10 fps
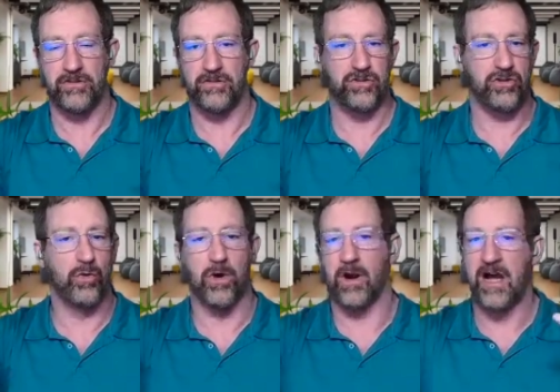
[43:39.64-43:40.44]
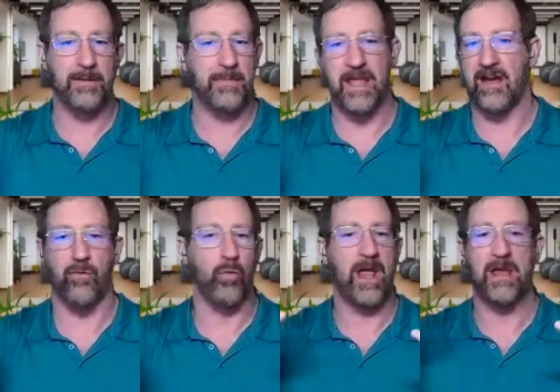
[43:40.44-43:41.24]
You or I may have
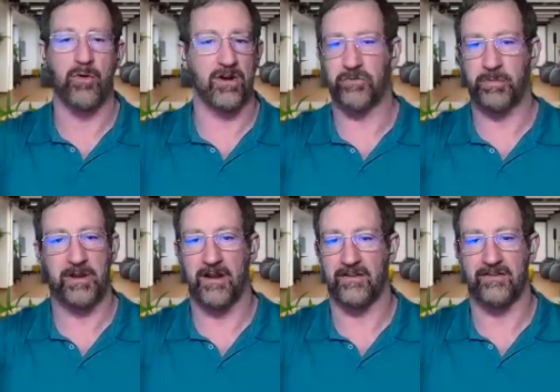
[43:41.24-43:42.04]
way more experience.